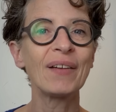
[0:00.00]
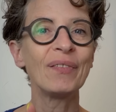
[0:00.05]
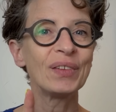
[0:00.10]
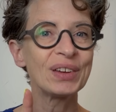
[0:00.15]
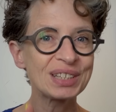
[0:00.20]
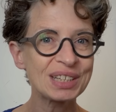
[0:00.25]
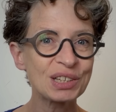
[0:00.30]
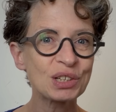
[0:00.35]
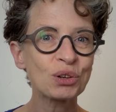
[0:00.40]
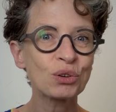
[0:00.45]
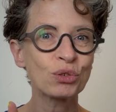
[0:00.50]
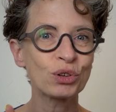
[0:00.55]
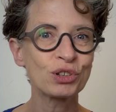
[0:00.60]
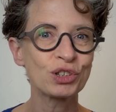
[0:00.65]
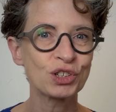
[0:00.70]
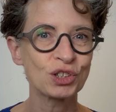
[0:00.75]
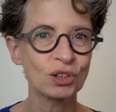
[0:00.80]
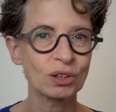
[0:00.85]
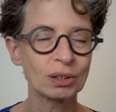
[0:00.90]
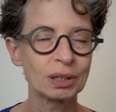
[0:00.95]
and this is
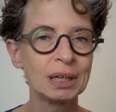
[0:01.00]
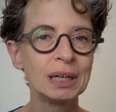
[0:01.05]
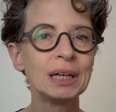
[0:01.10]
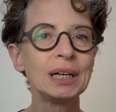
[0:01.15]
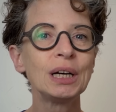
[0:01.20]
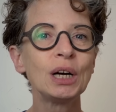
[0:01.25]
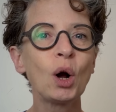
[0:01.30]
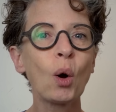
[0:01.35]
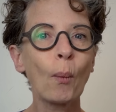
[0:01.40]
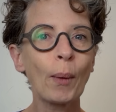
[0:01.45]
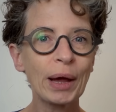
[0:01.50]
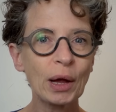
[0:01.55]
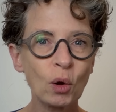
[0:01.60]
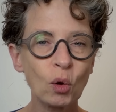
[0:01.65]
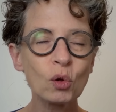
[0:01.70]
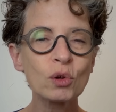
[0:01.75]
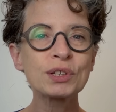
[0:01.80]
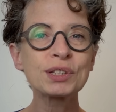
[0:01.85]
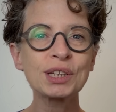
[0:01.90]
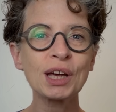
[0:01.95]
crucial, we
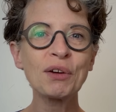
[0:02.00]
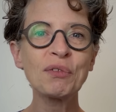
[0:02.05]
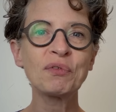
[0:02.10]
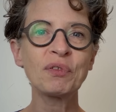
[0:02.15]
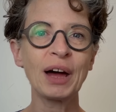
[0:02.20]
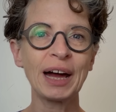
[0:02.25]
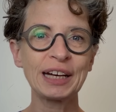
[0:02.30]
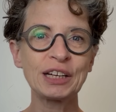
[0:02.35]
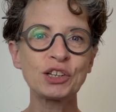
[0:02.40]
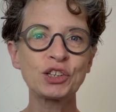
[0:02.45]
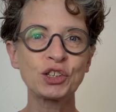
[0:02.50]
also find